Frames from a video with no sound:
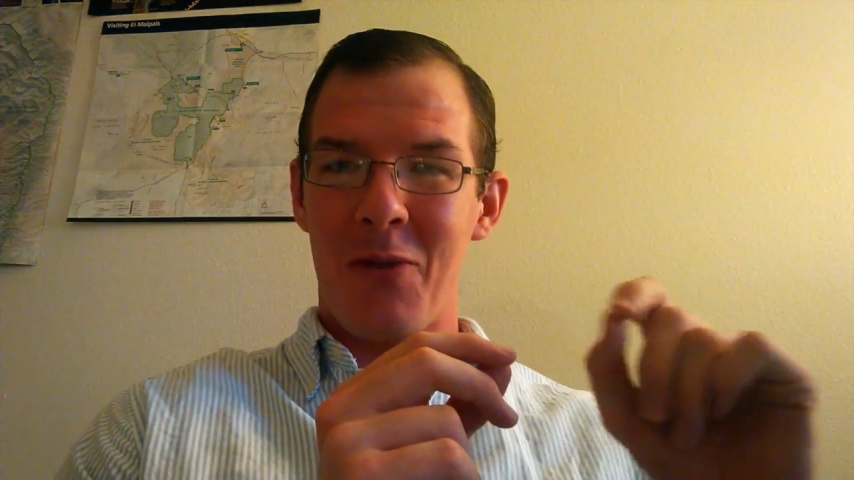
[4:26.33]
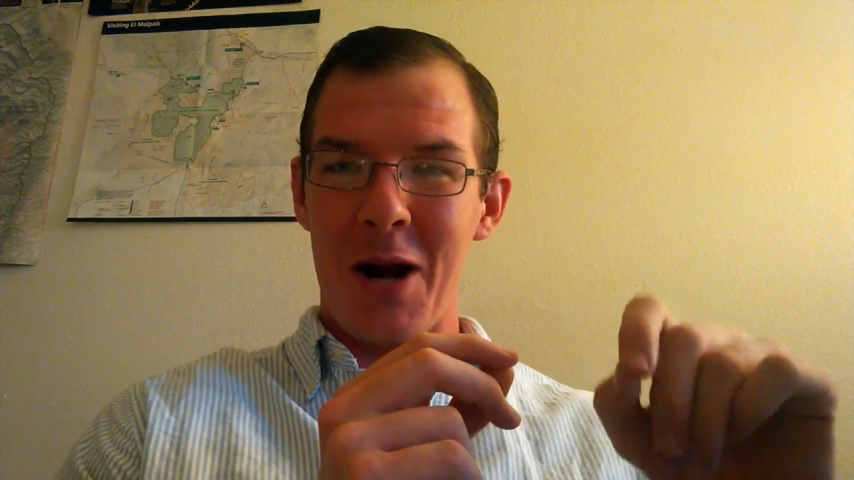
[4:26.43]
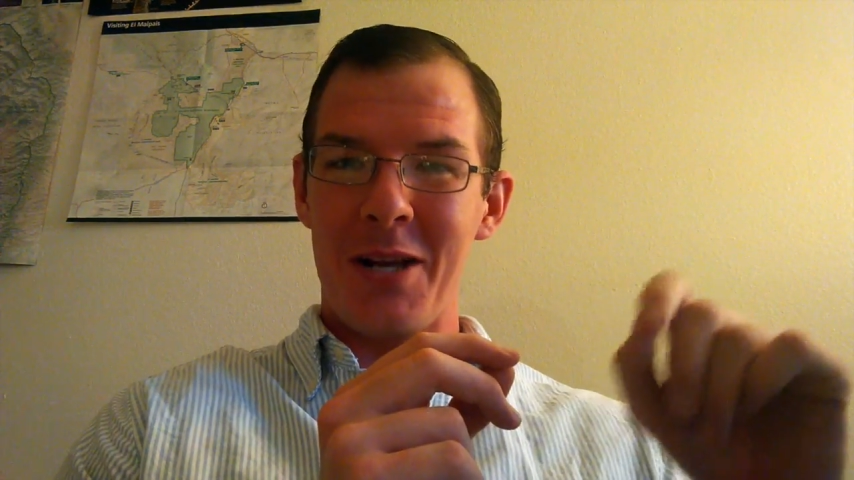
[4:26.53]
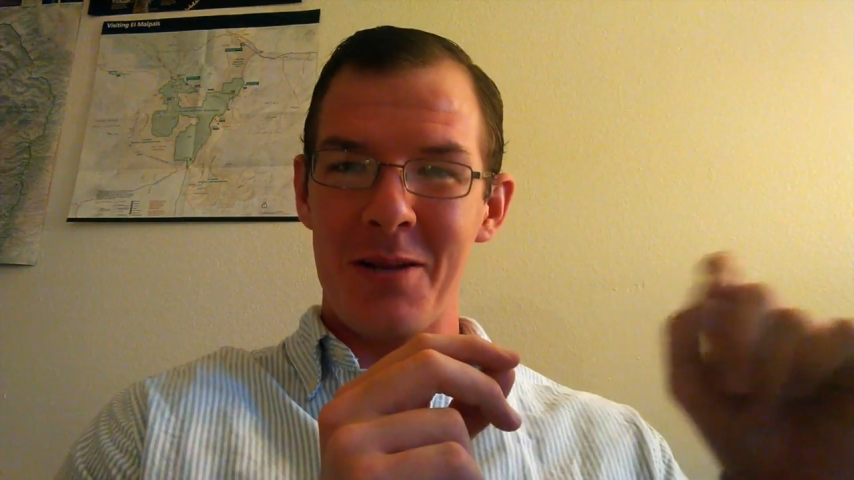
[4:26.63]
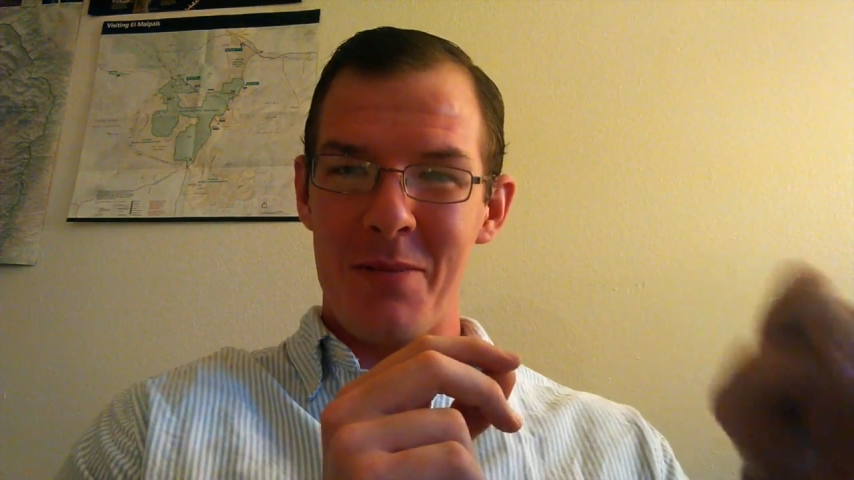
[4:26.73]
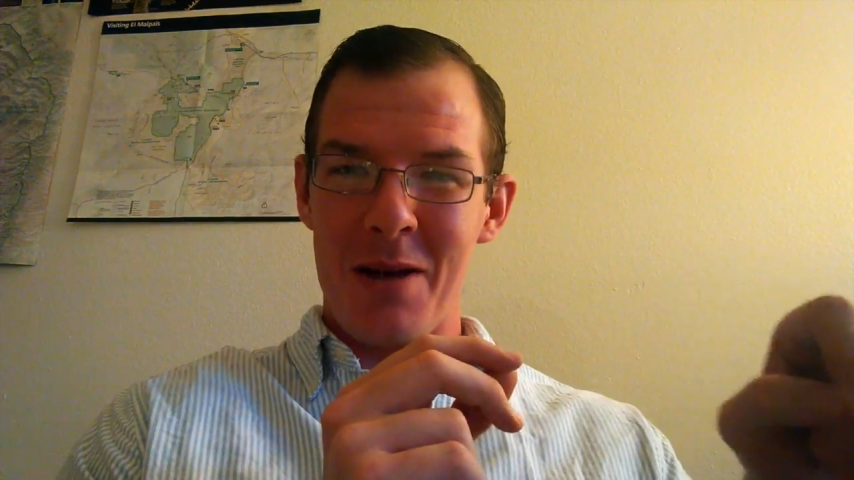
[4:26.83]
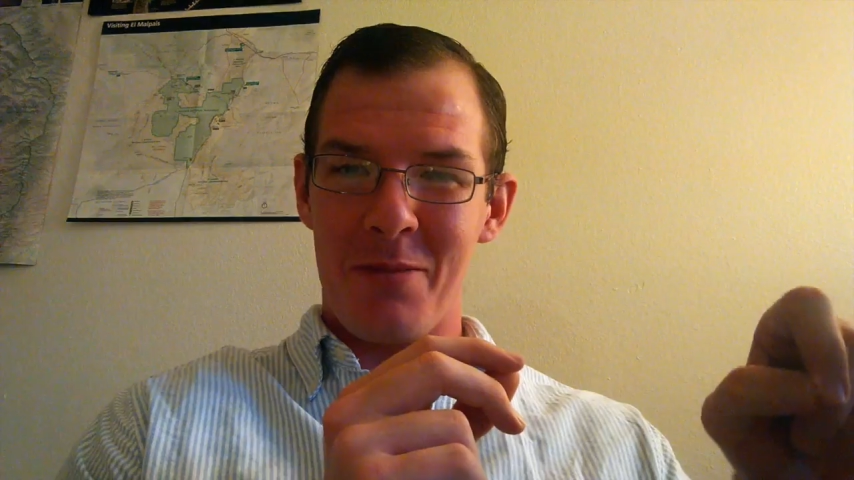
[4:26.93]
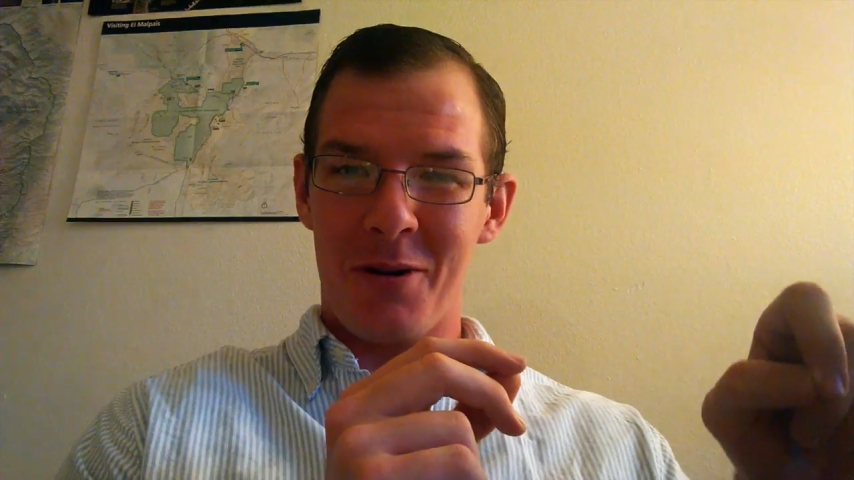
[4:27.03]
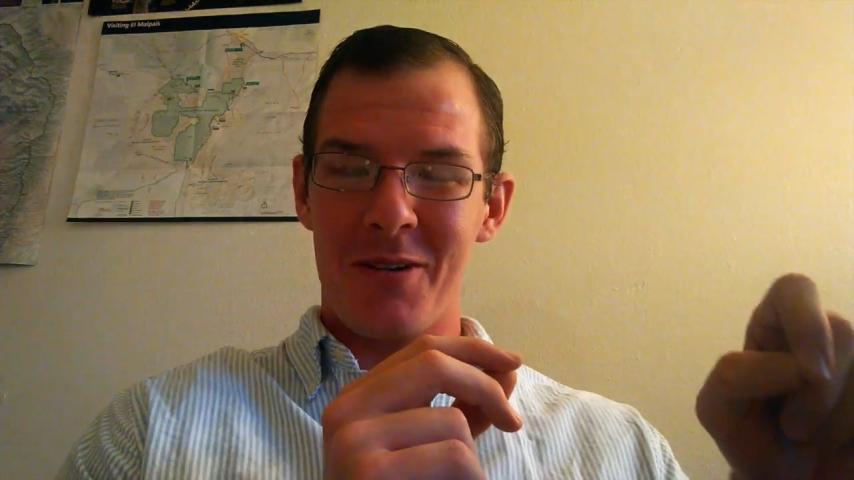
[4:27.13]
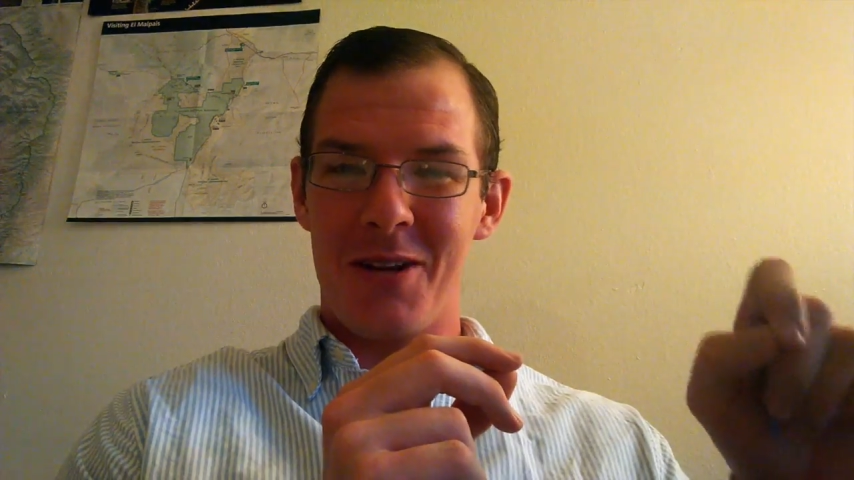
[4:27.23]
writing the
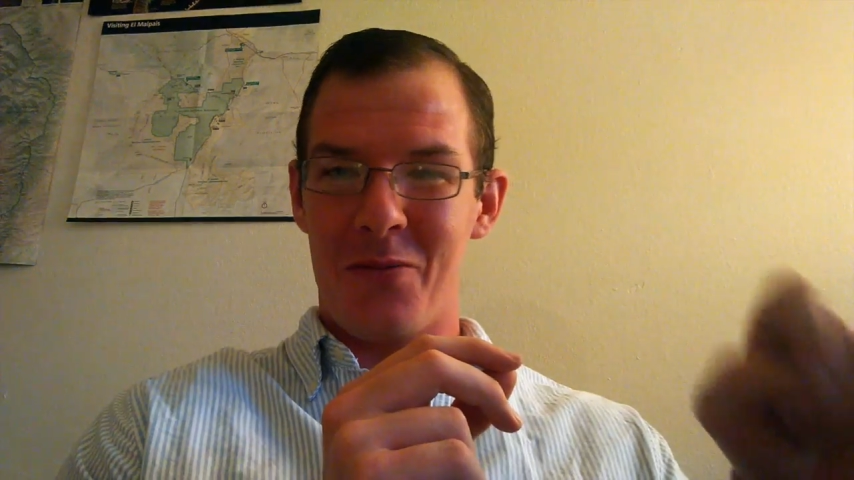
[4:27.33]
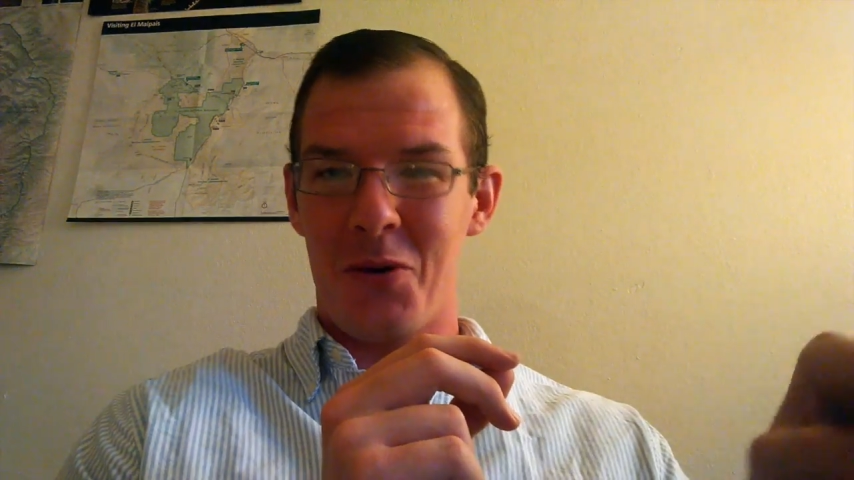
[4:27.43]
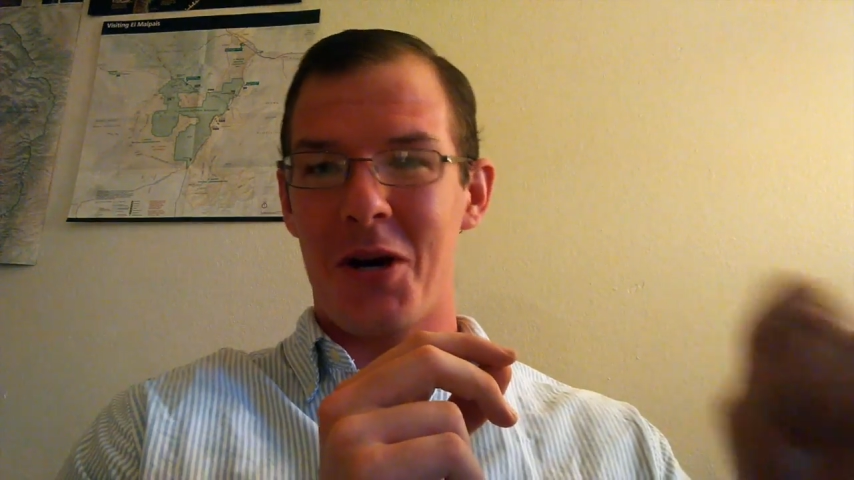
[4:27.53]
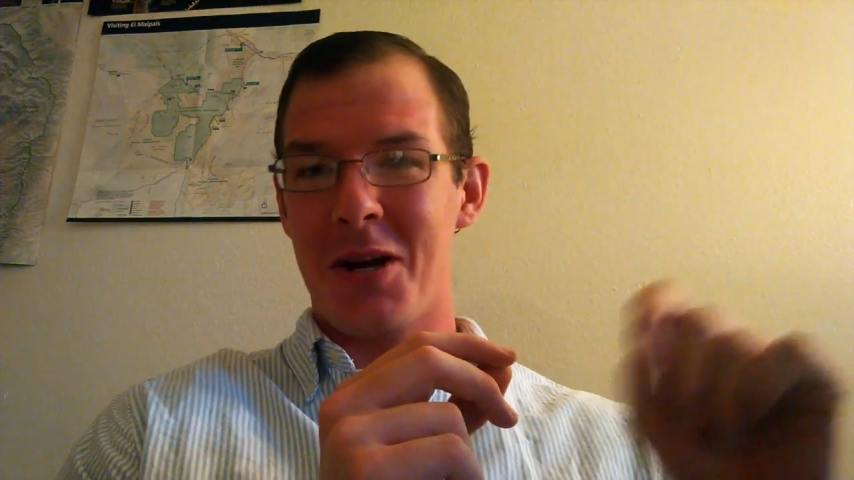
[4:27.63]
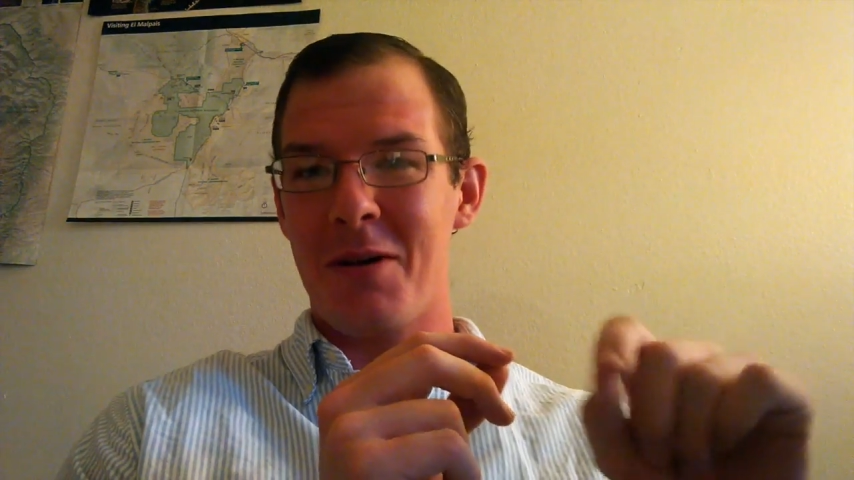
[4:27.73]
paper than worrying